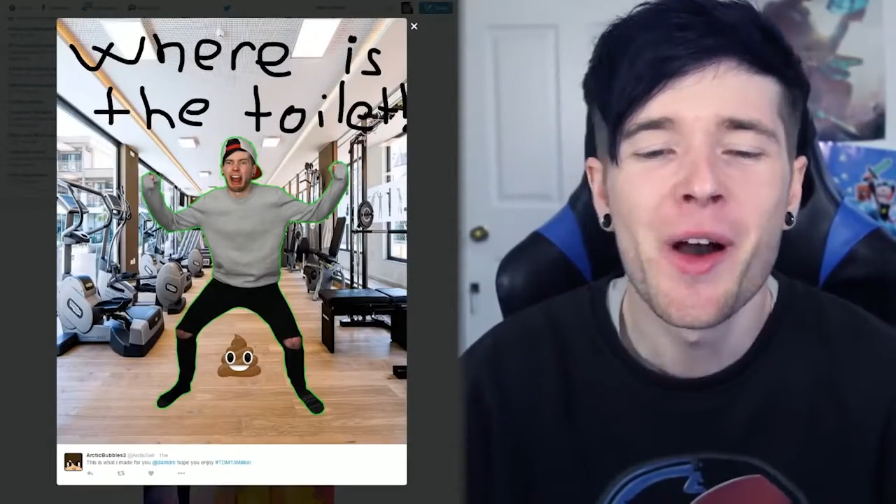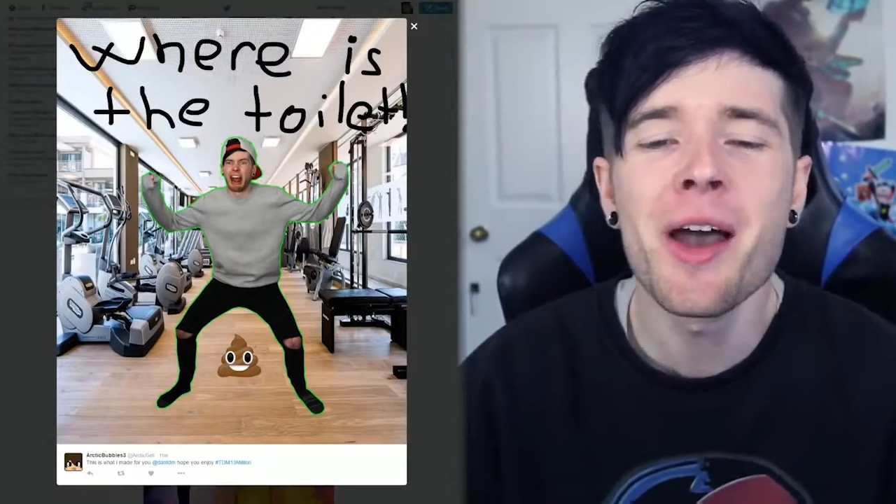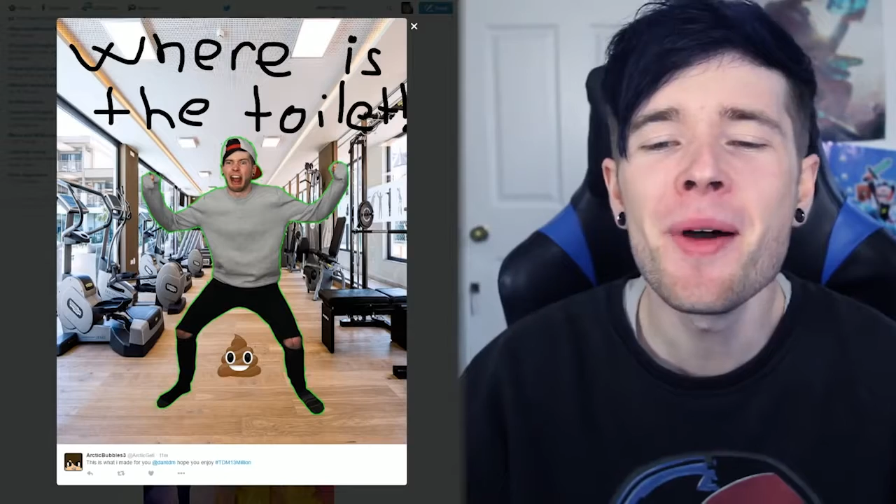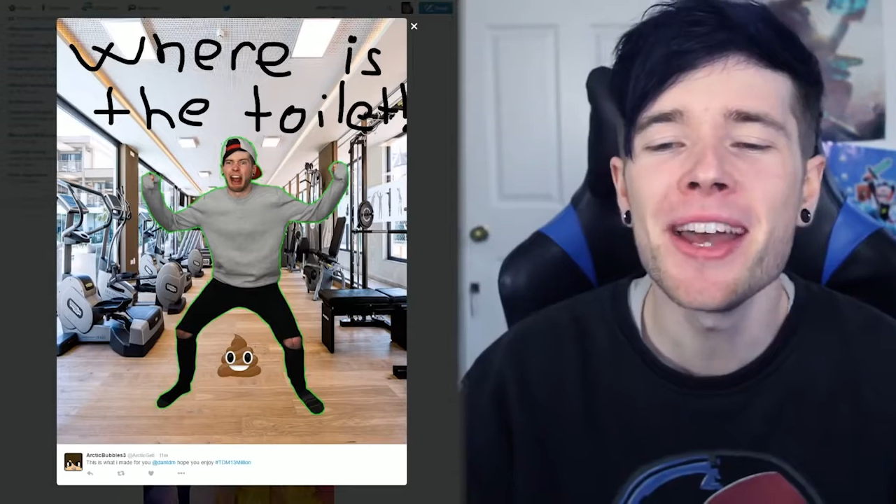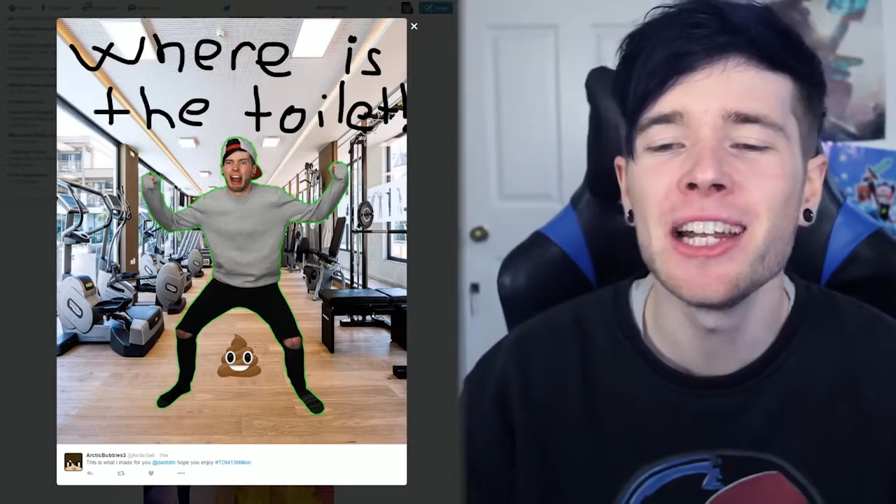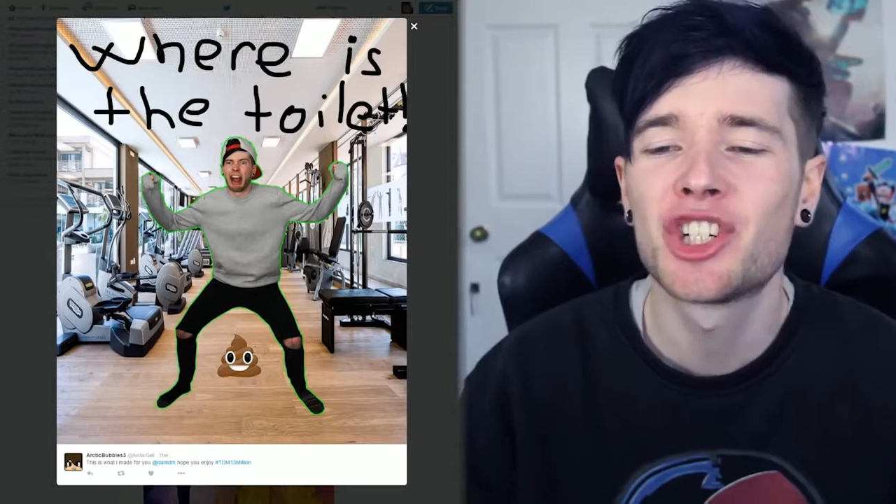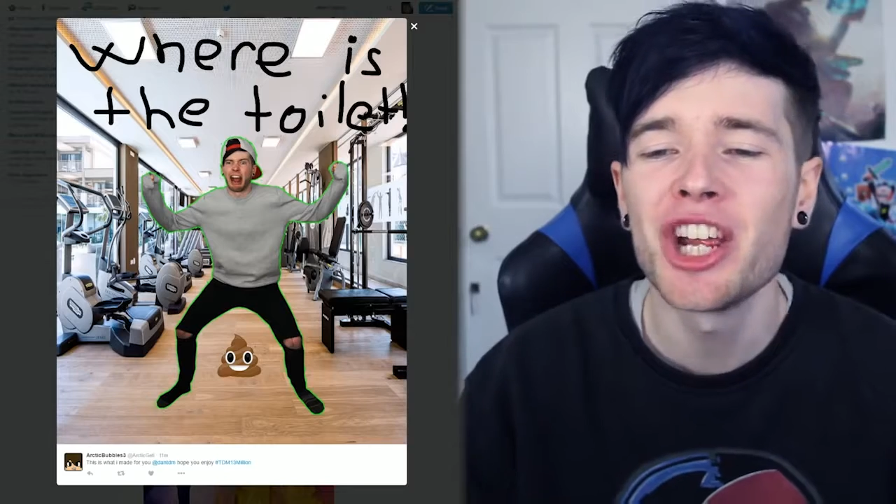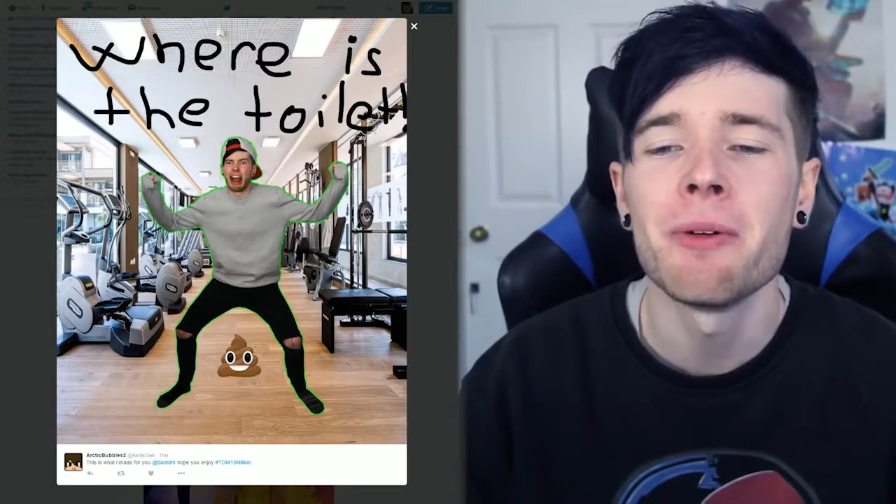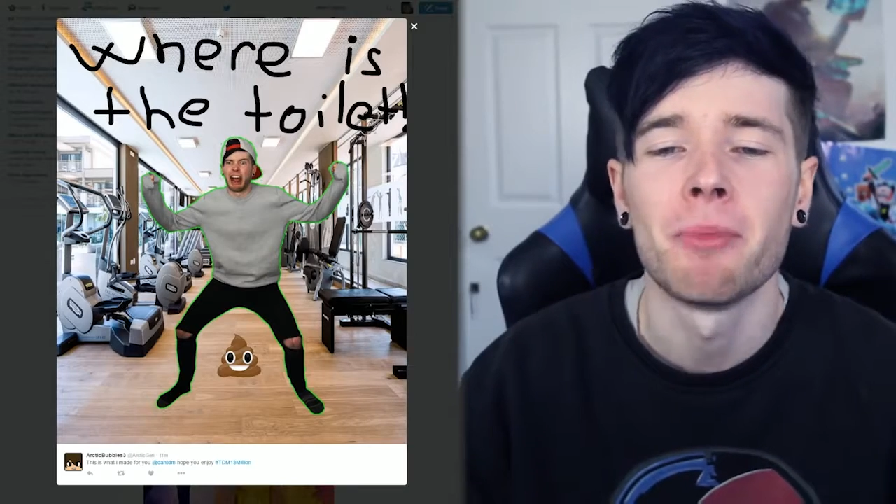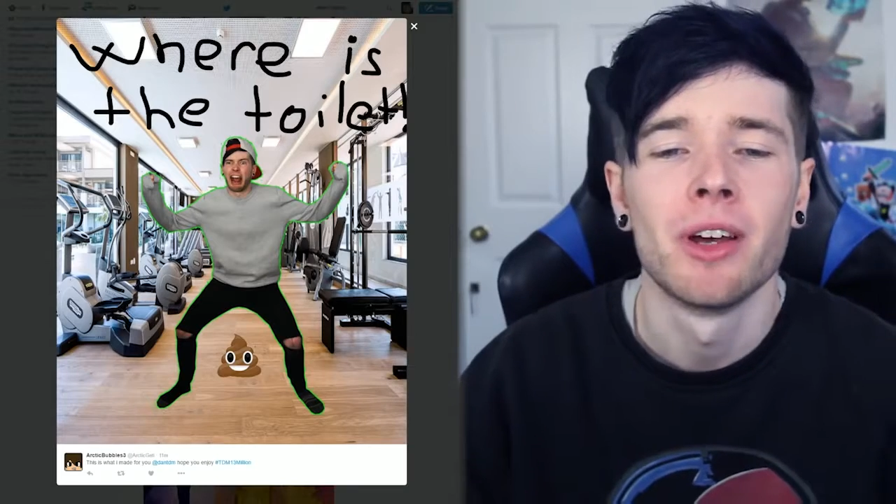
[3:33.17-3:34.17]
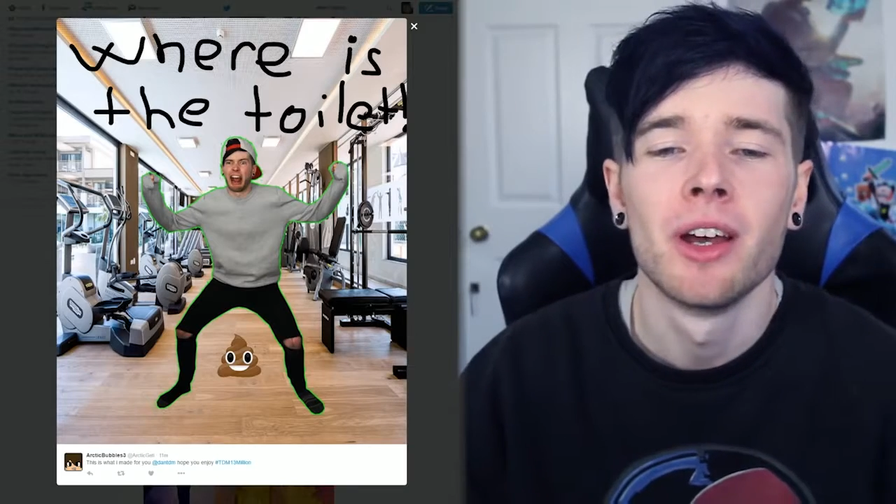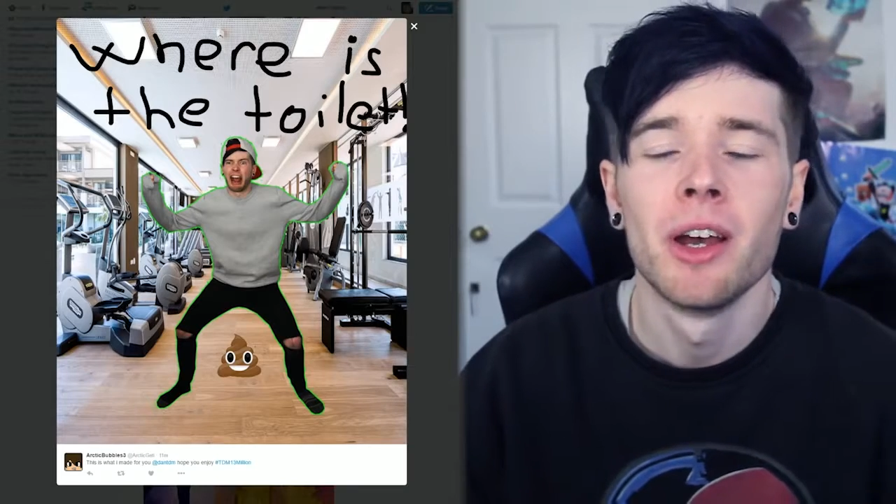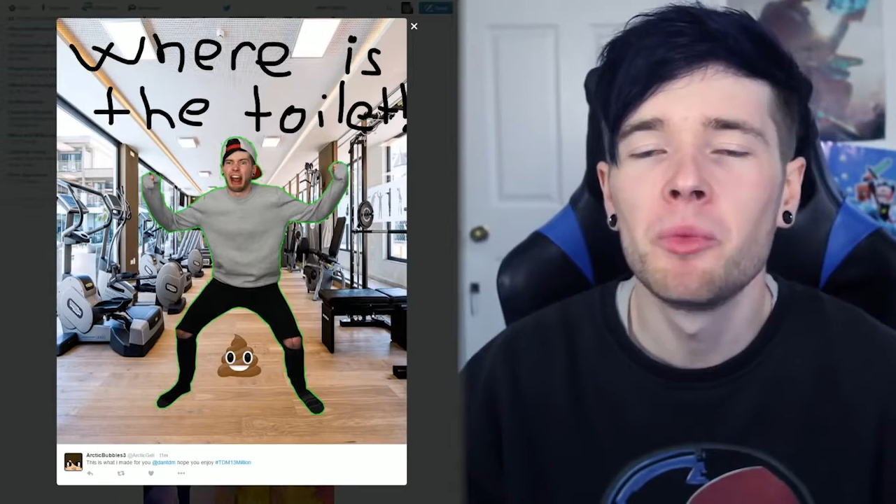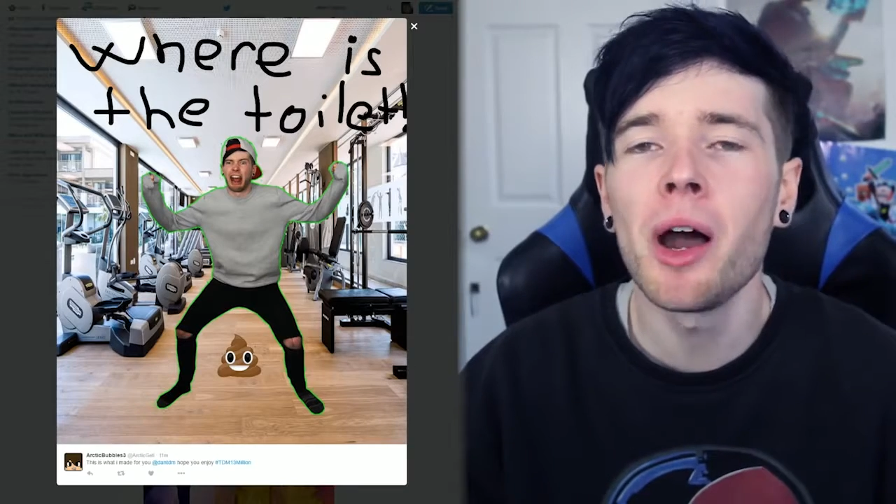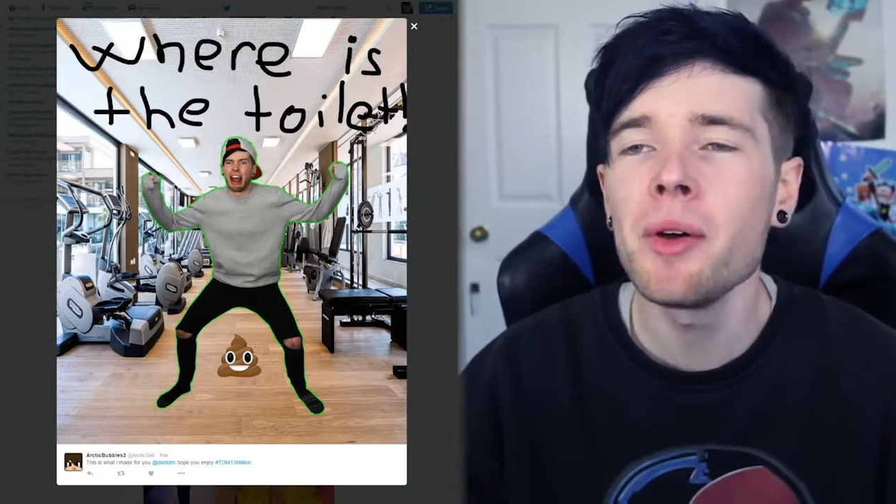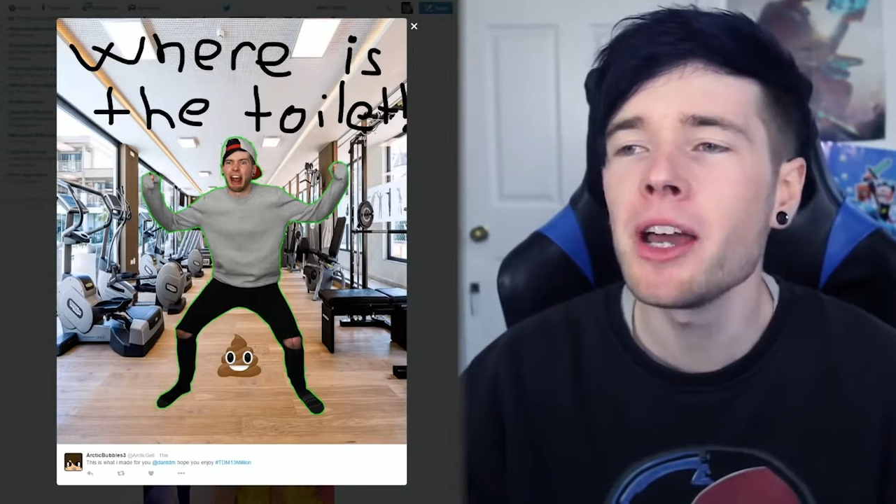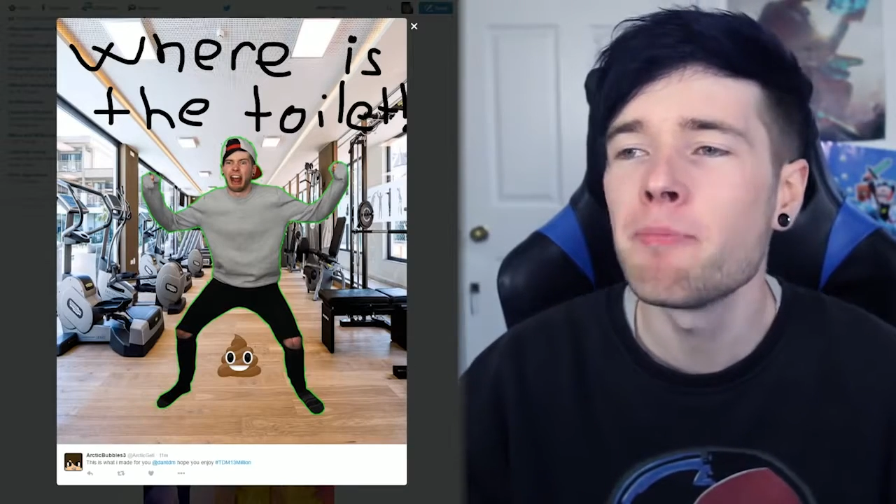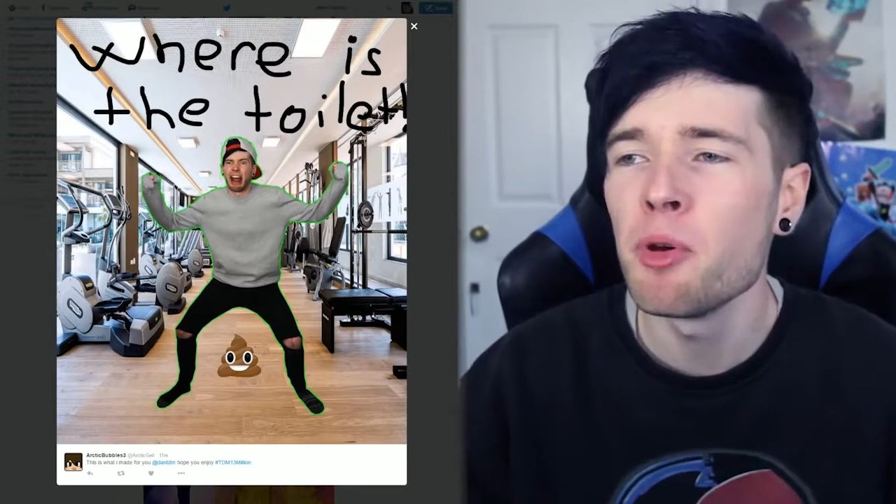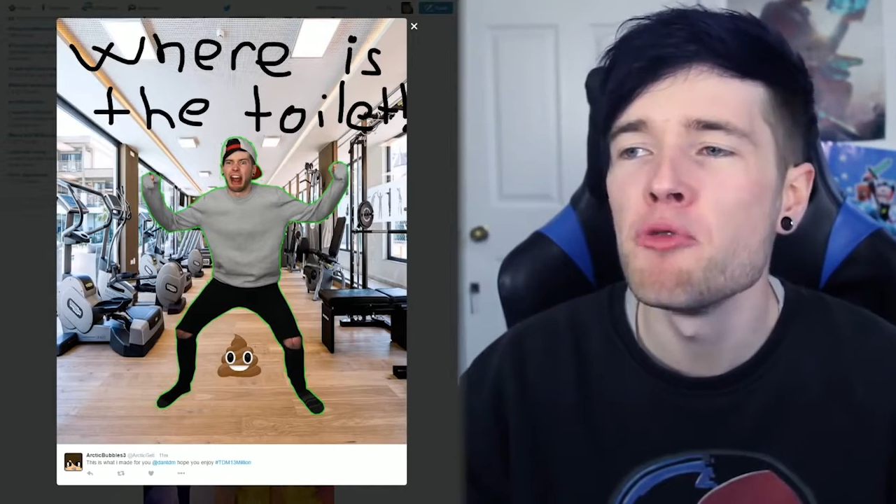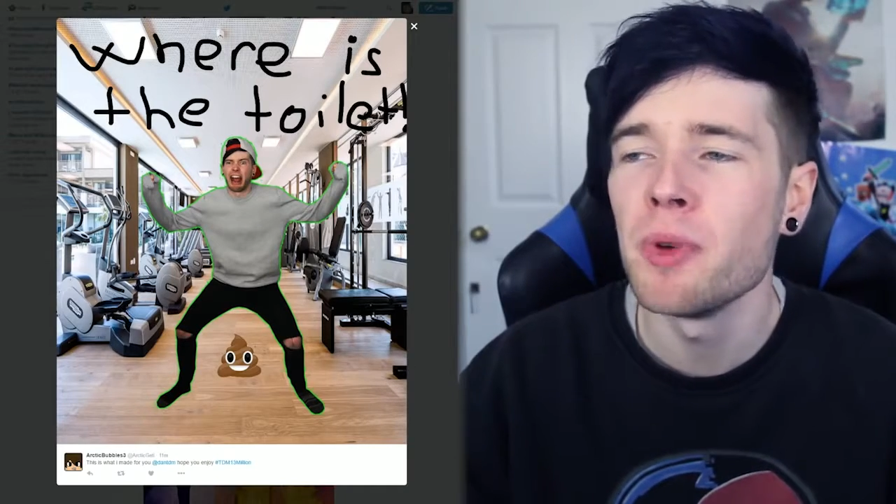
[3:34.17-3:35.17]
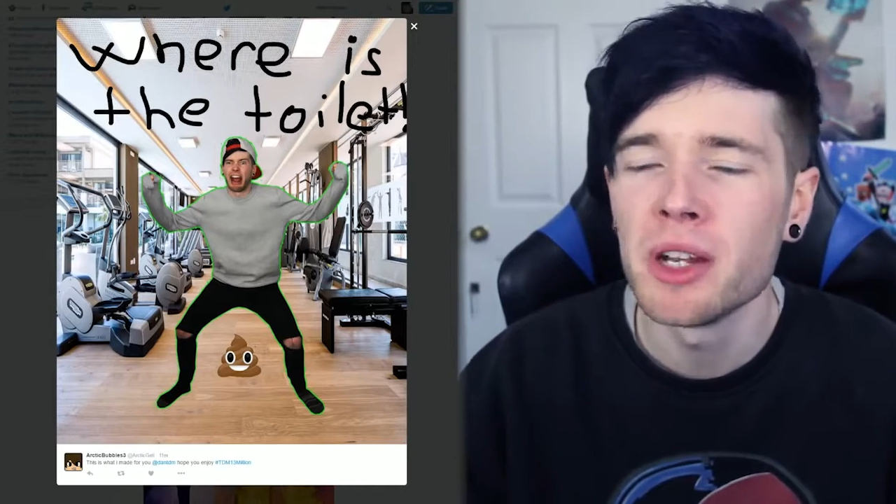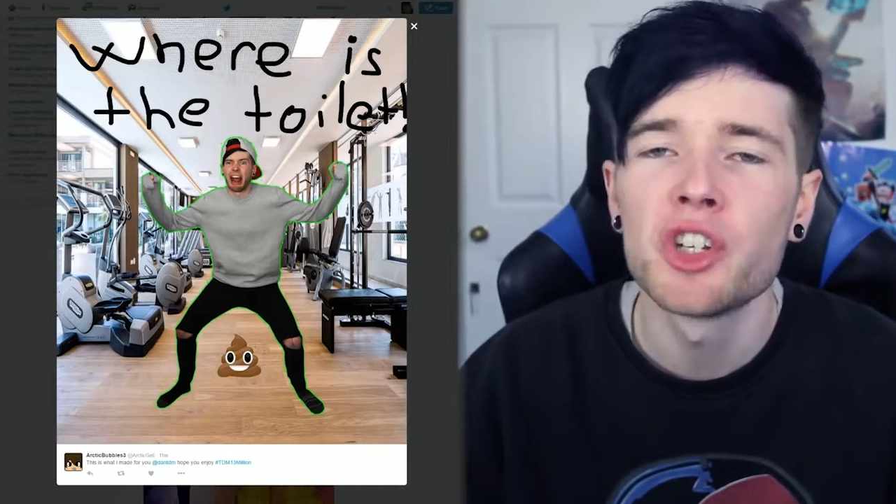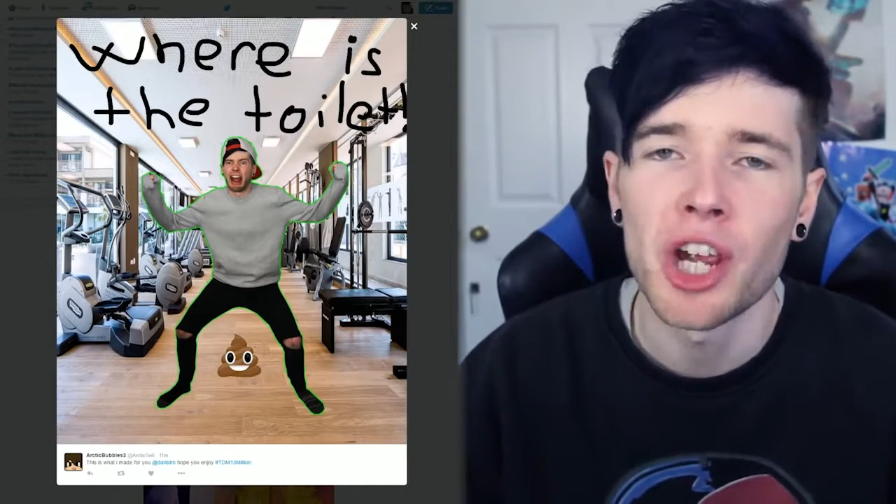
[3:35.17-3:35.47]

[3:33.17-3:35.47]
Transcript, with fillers: Why am I in a gym? Why would I poop in a